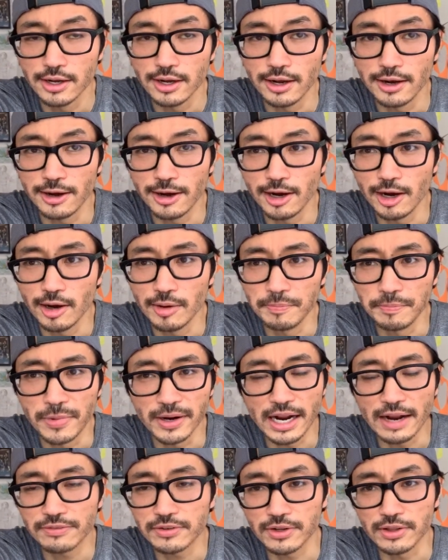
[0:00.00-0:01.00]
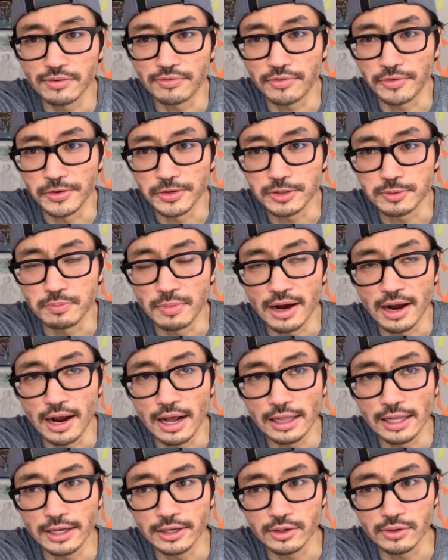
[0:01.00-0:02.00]
But after the first
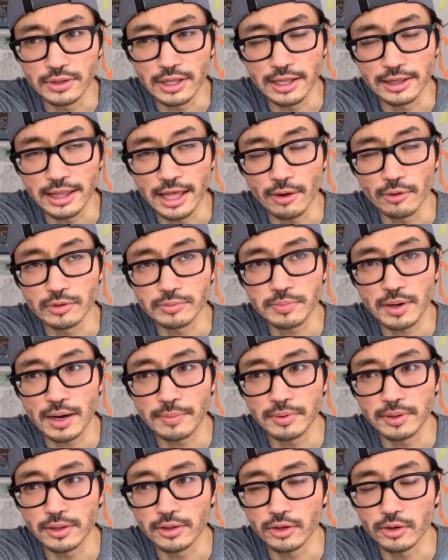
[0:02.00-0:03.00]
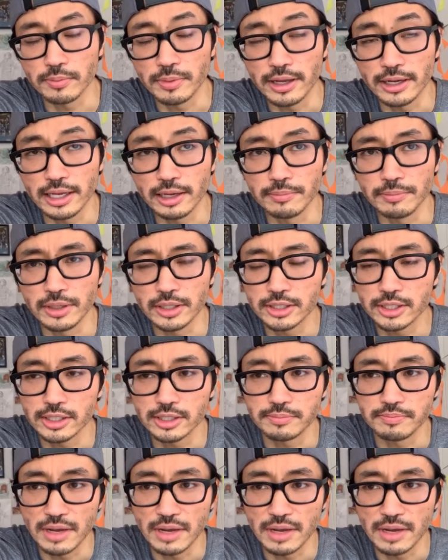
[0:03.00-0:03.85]
mile, I knew that that was probably a little bit ambitious.